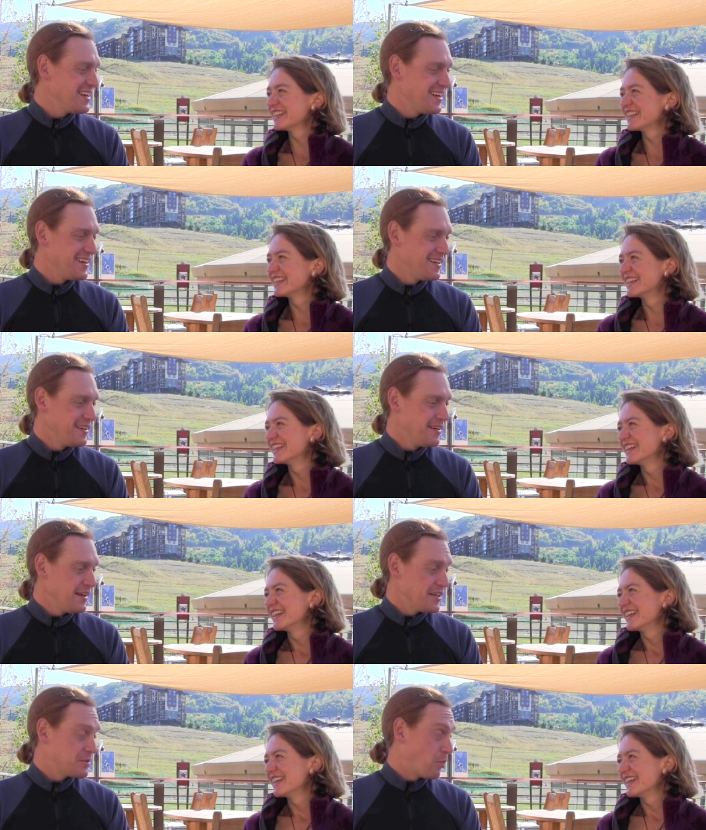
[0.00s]
Speaker 1: yeah.
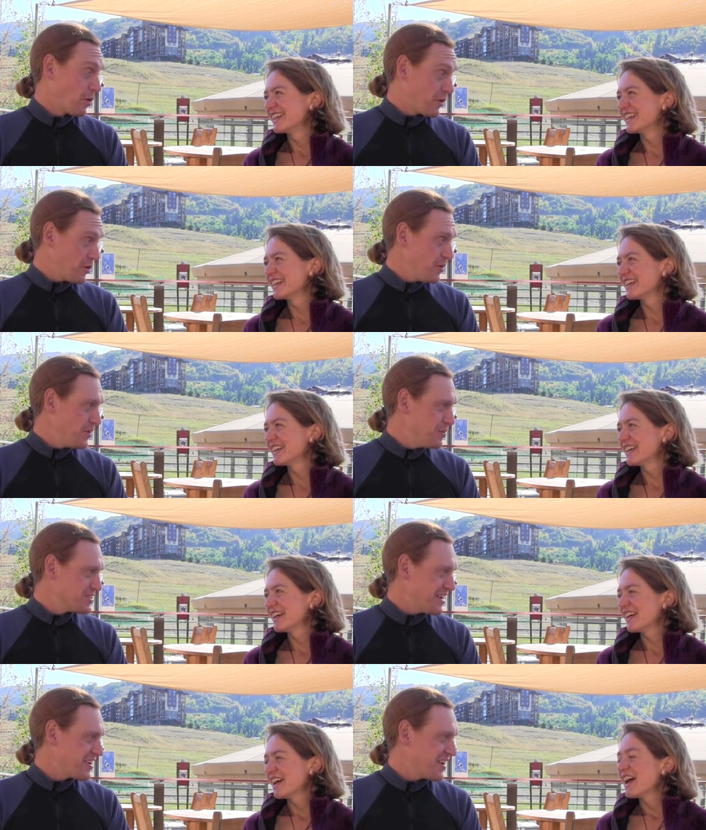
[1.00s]
And a support crew who
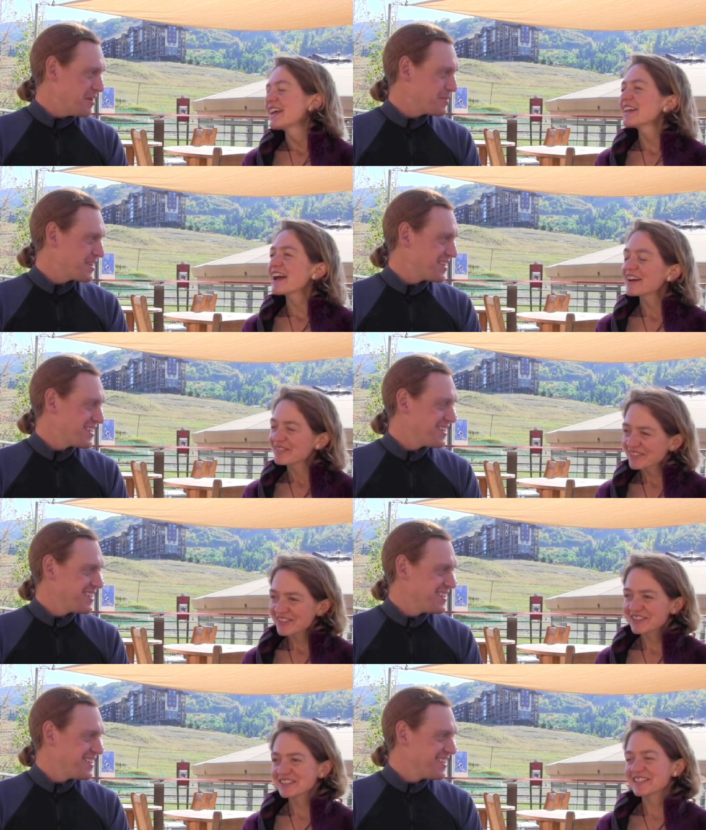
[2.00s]
was out here helping. Yeah,
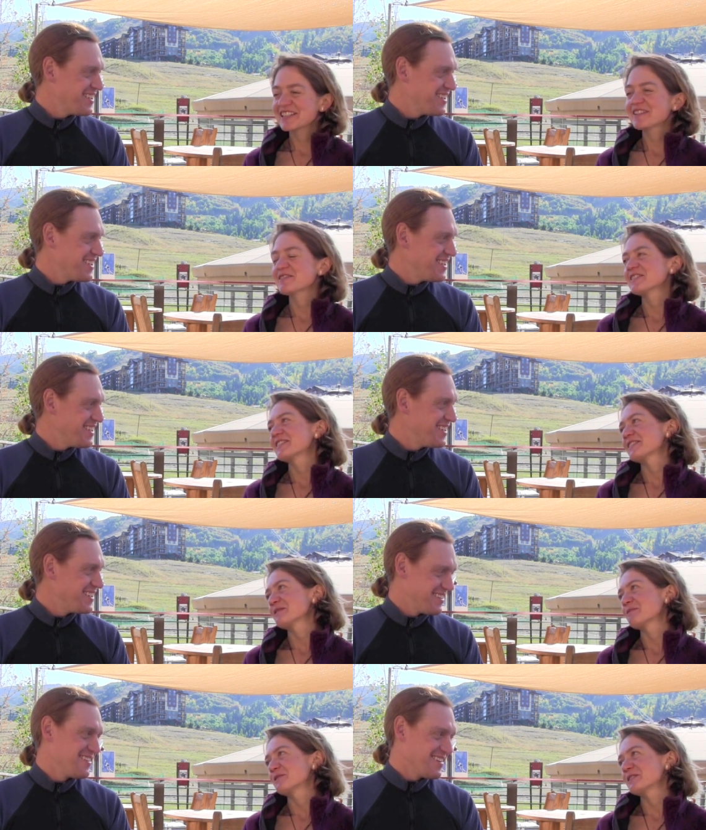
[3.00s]
Speaker 2: Krissy was
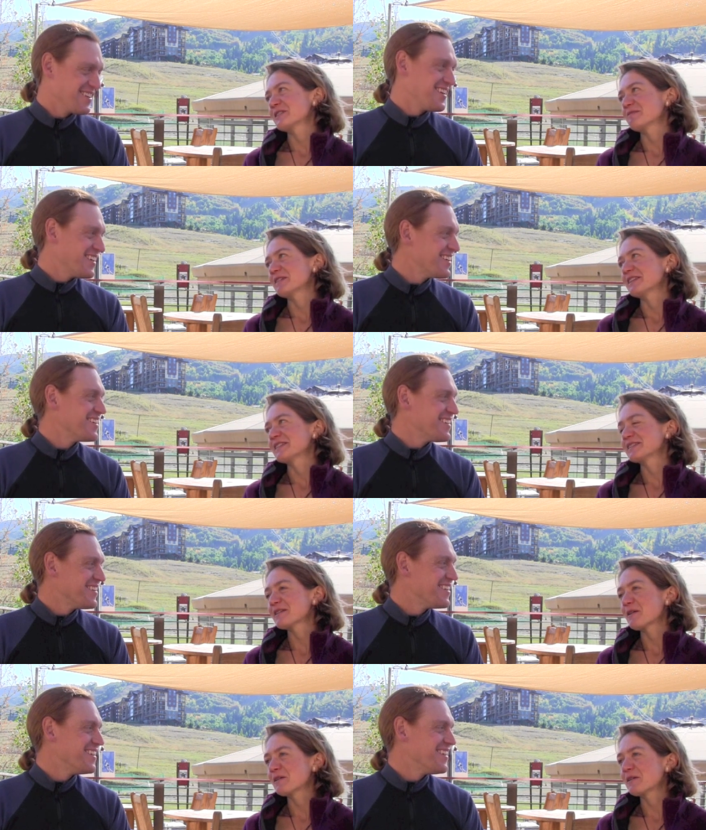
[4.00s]
supporting me,
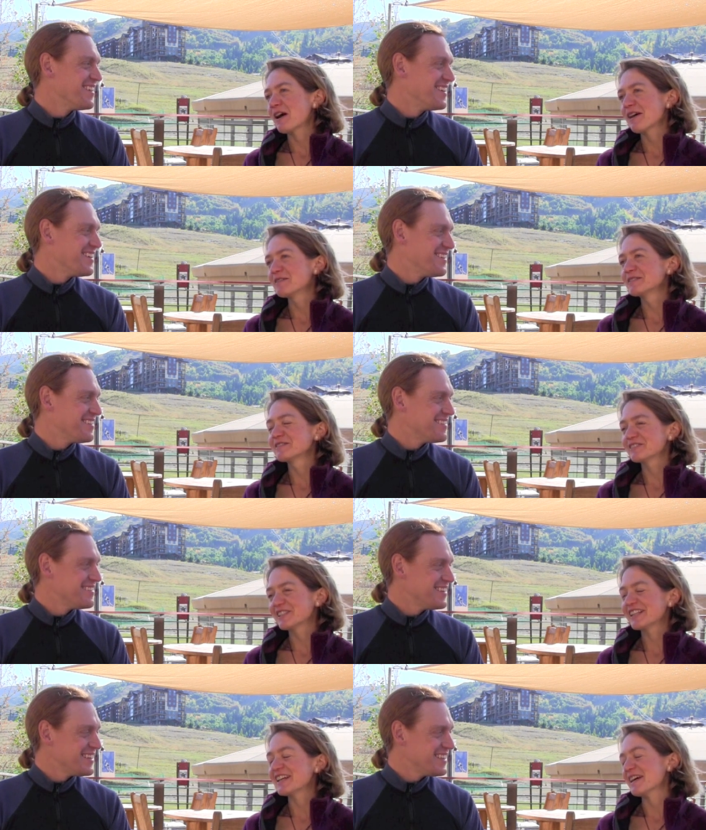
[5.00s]
so I was
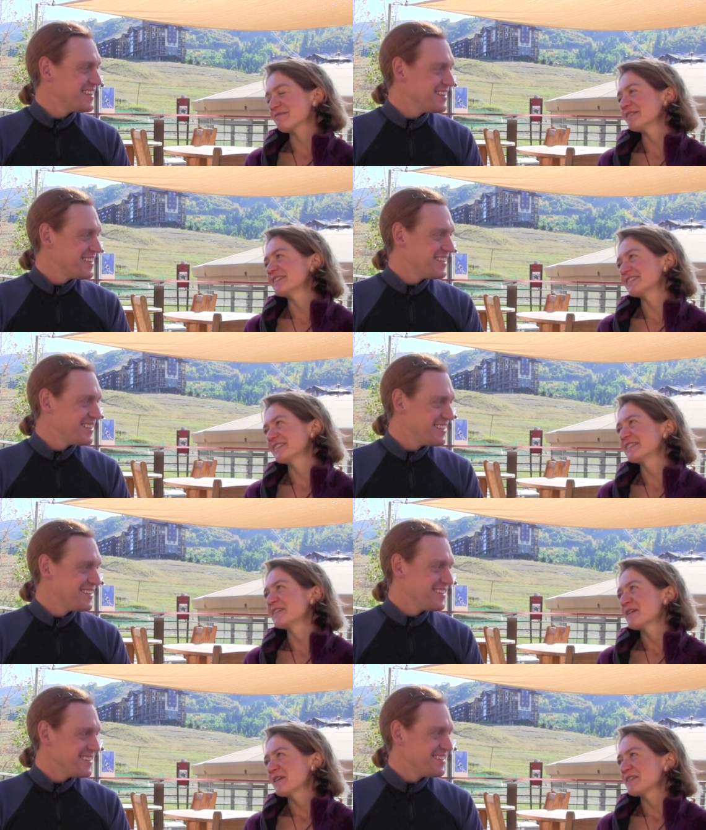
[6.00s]
really happy to
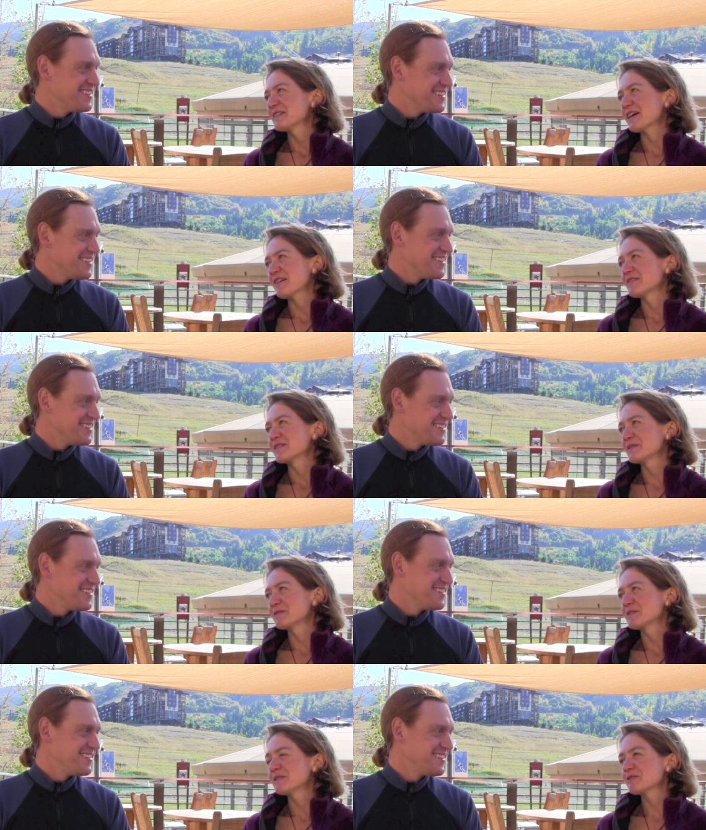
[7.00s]
to have her
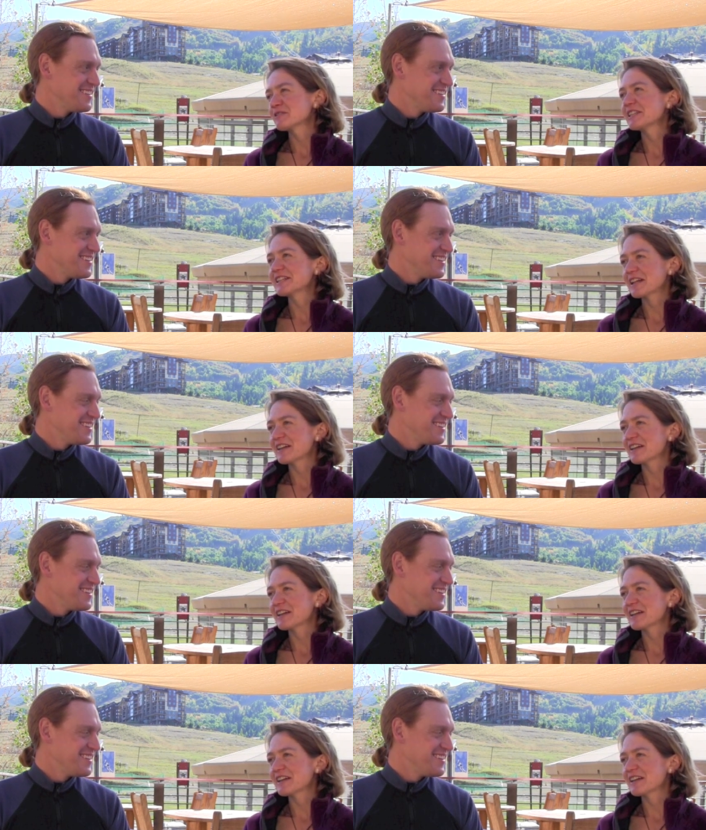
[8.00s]
support. It's really